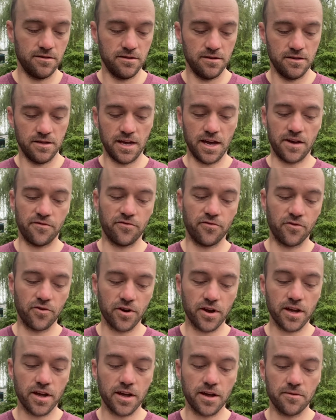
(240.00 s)
at 4
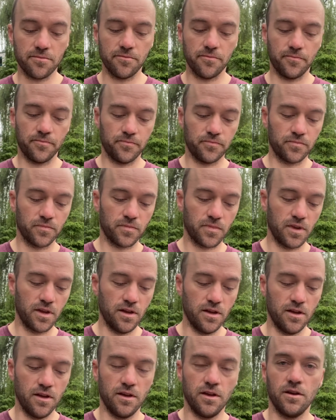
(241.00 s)
a.m.
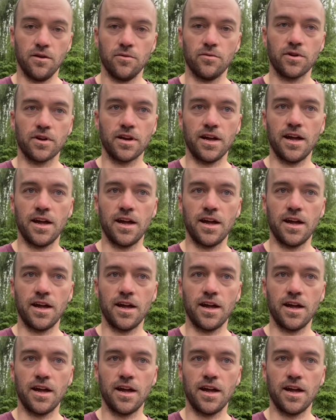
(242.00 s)
We're gonna